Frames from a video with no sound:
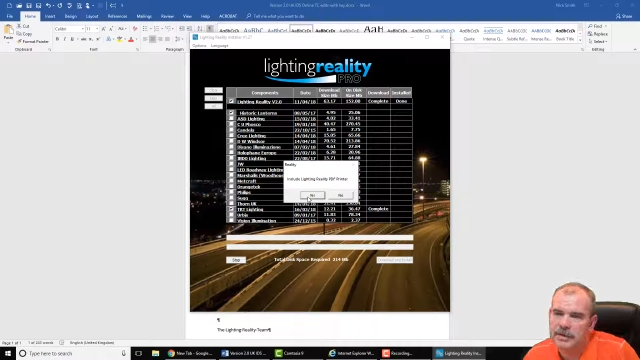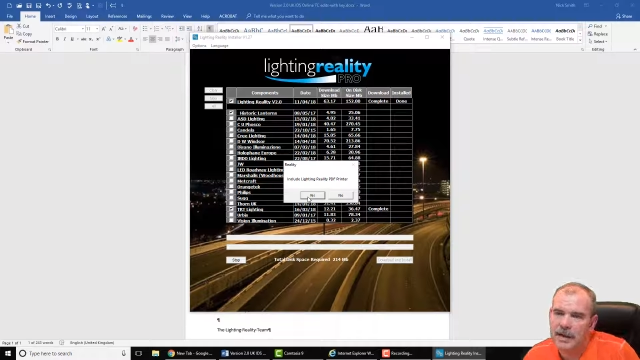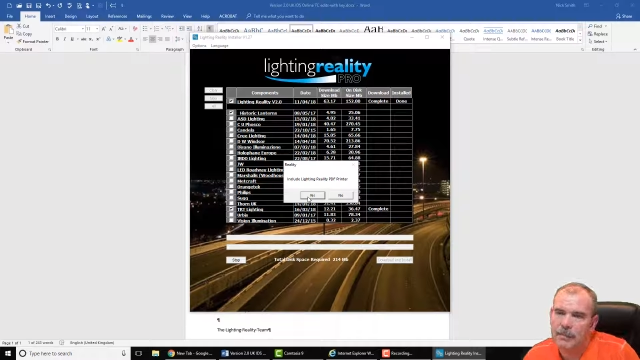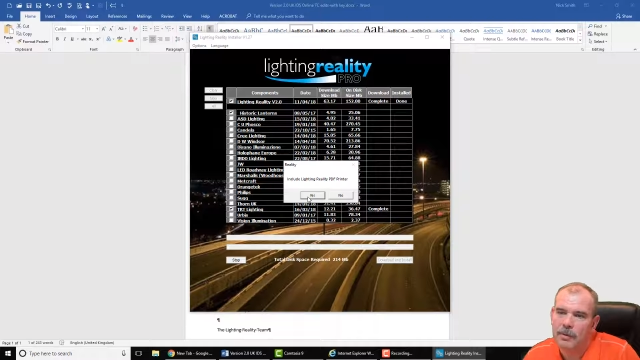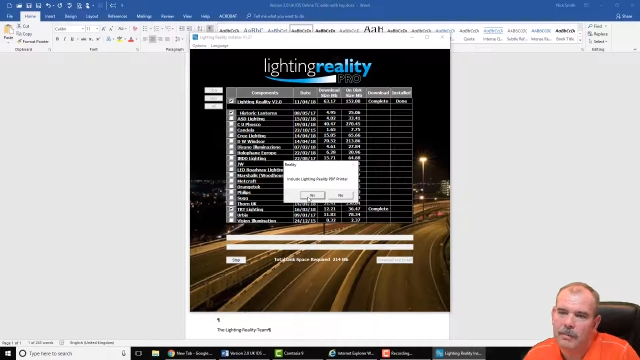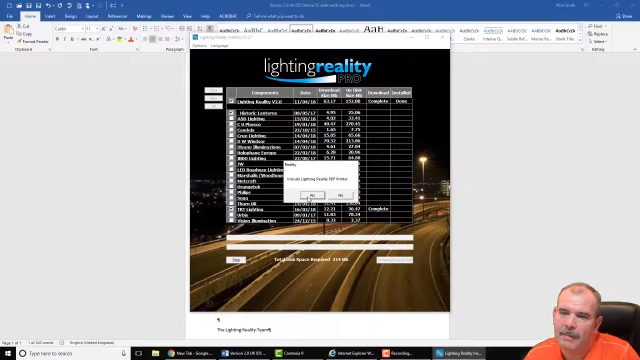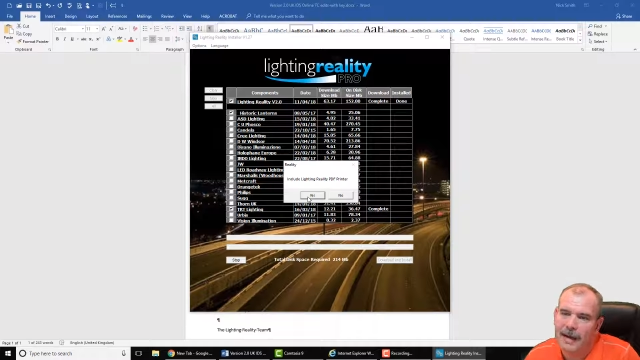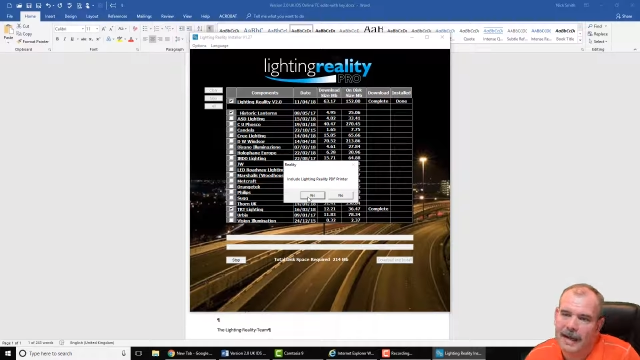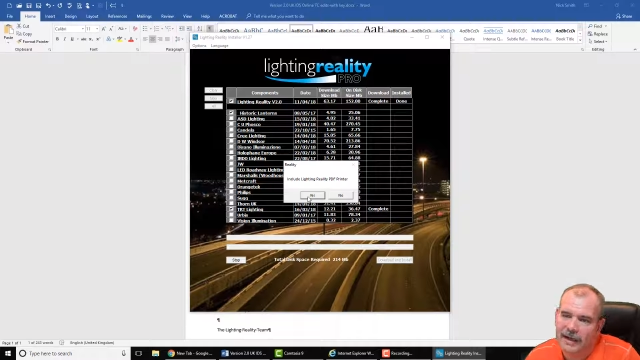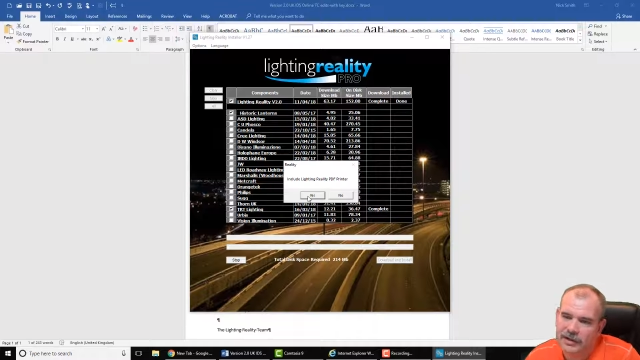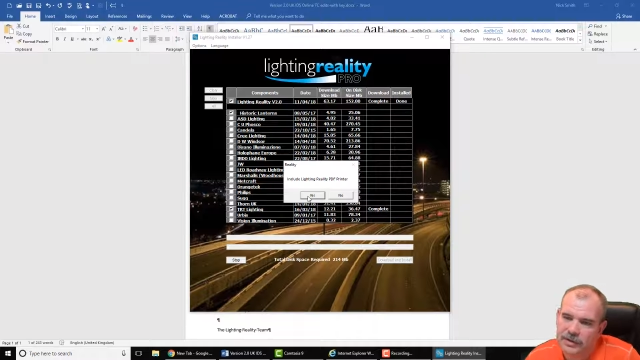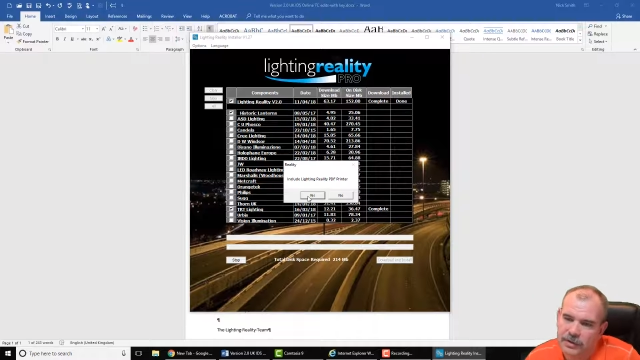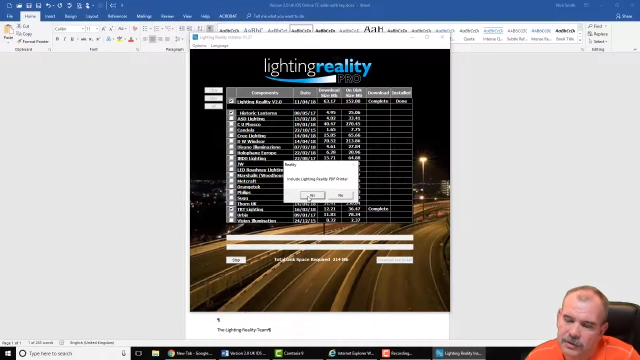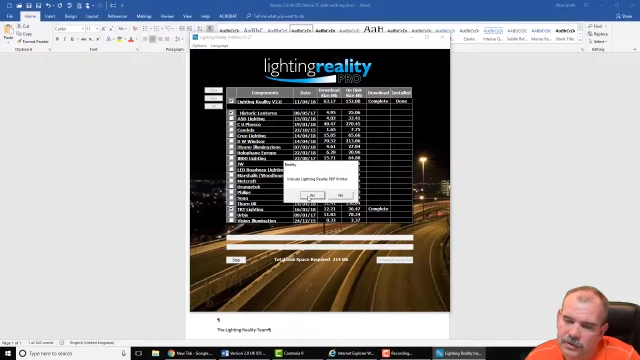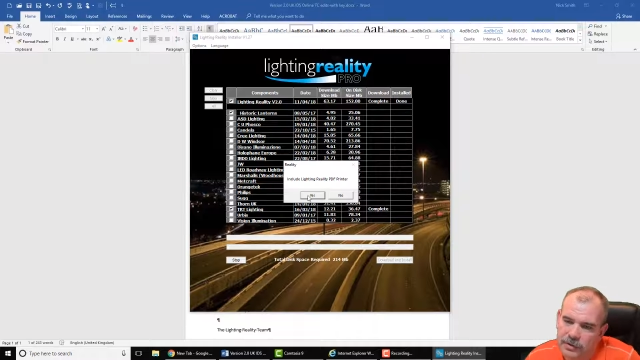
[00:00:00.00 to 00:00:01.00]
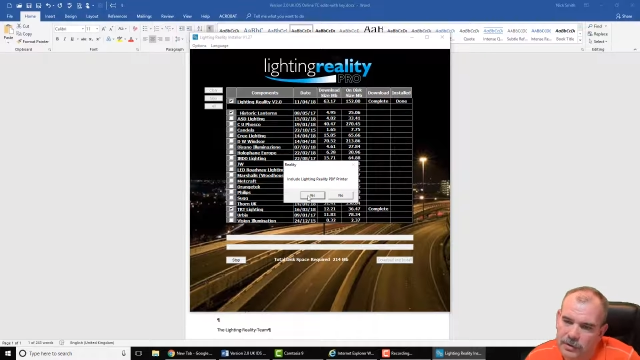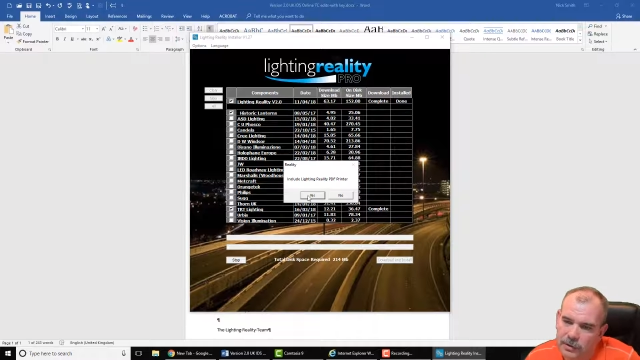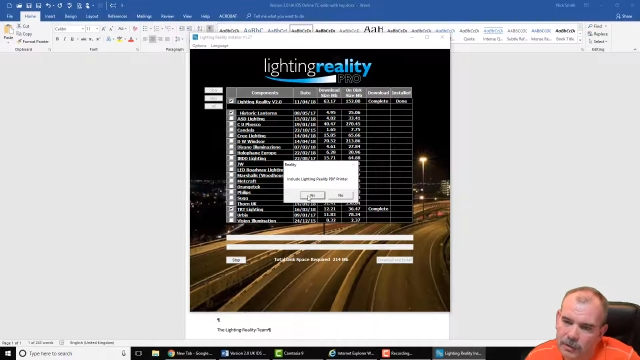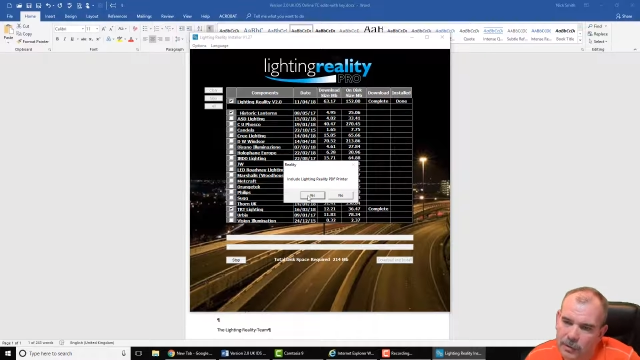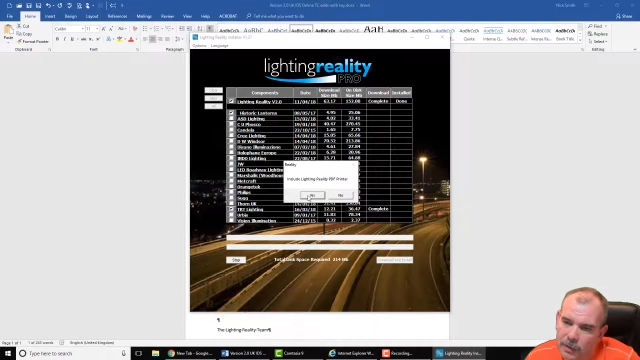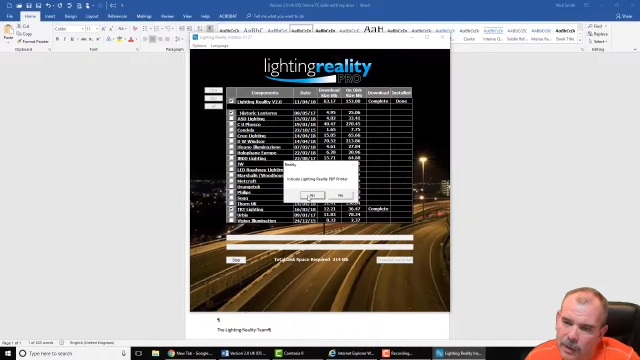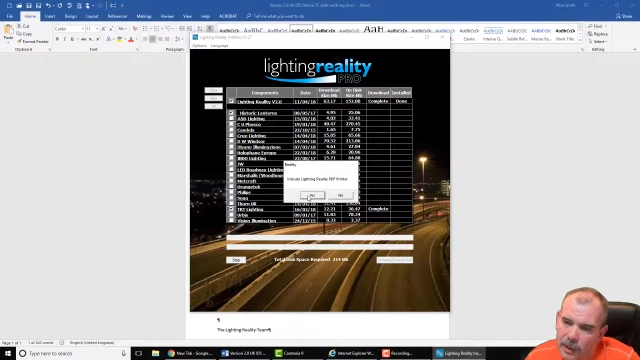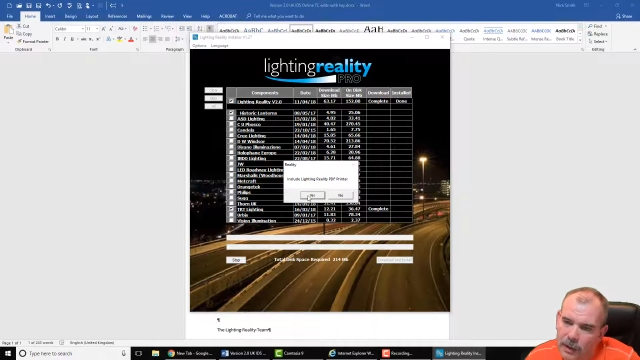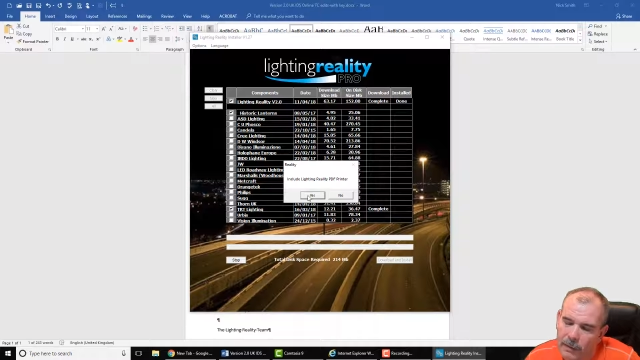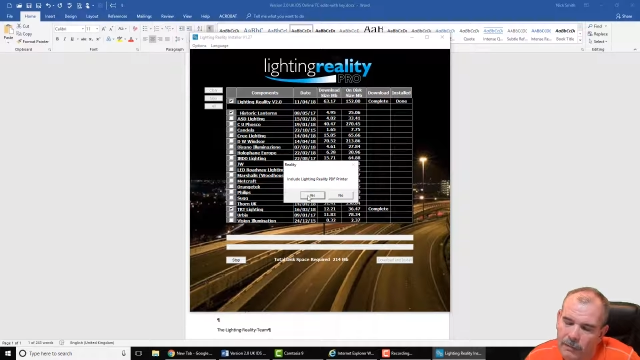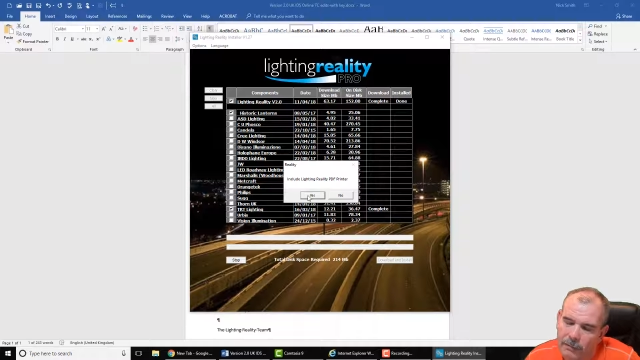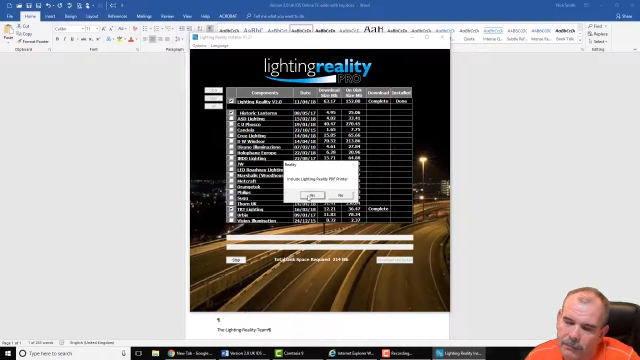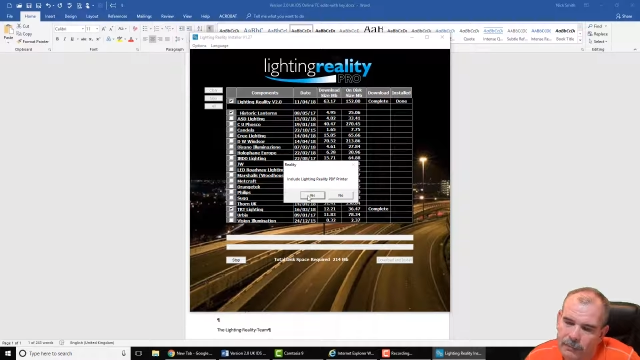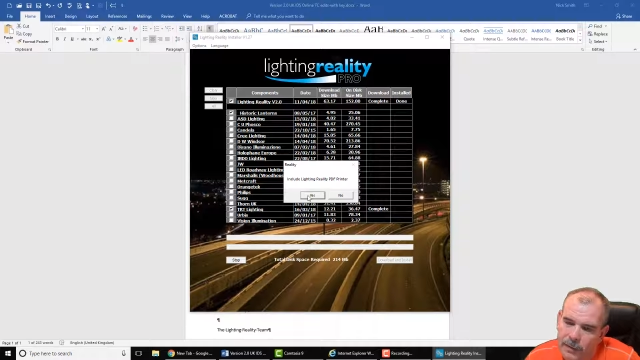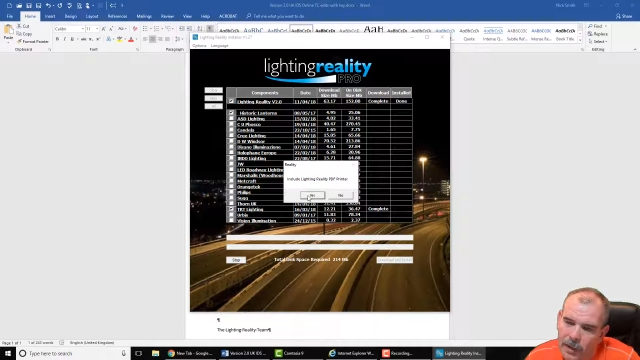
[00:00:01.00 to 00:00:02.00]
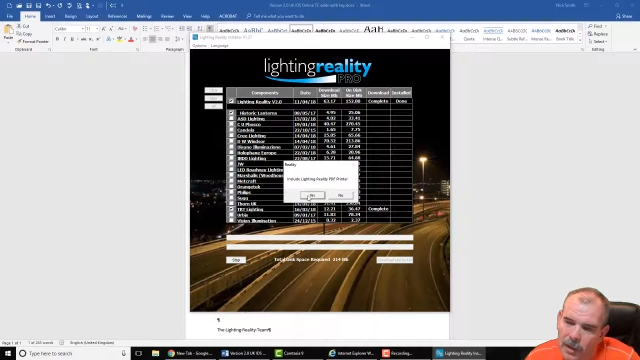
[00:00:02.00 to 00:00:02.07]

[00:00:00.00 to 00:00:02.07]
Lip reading: then we may ask you to